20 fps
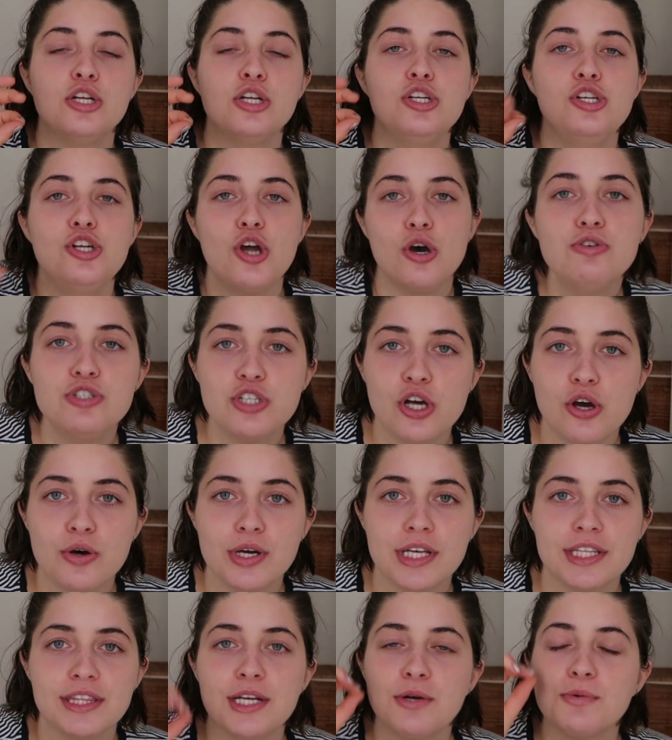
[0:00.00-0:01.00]
No
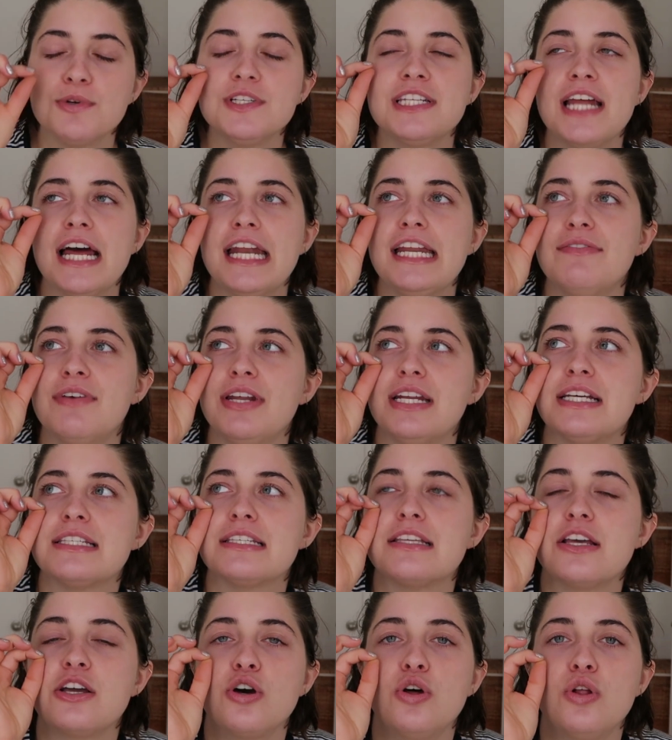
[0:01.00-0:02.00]
joke, there was not even a
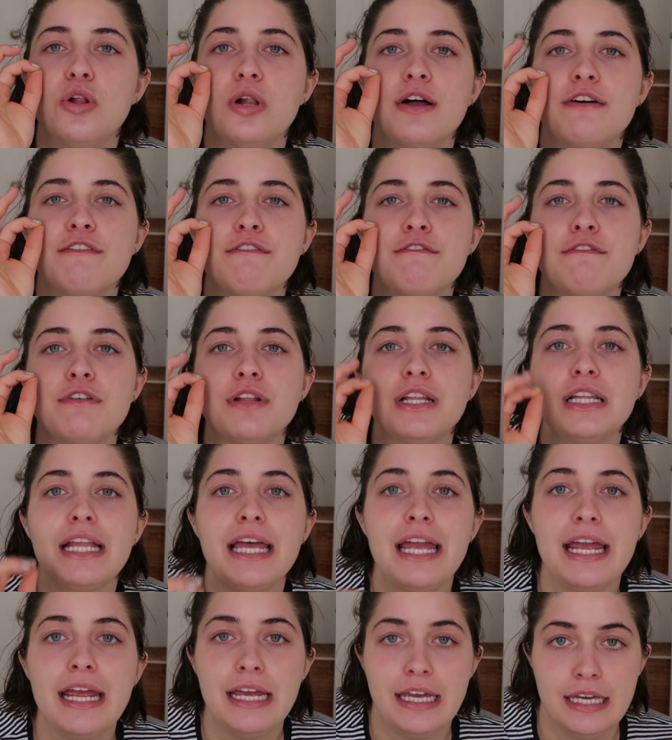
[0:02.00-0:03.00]
single
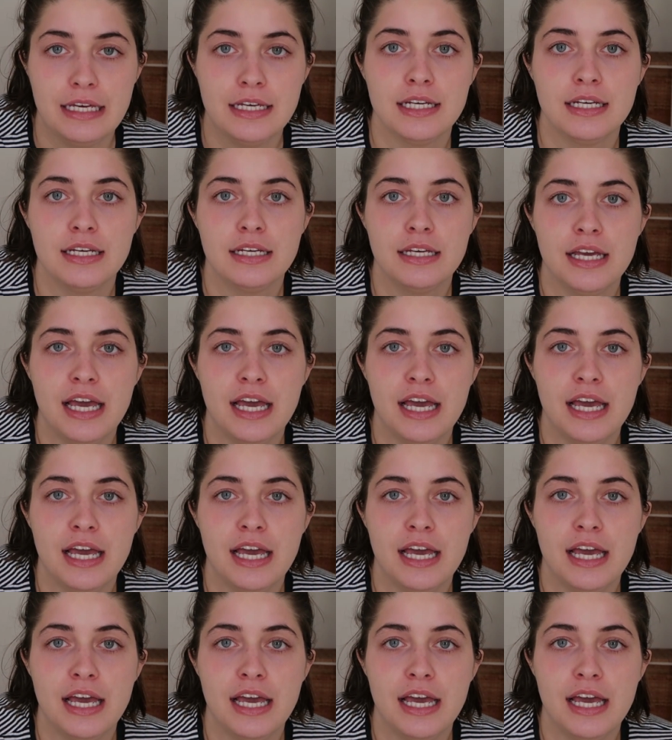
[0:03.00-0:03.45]
flake.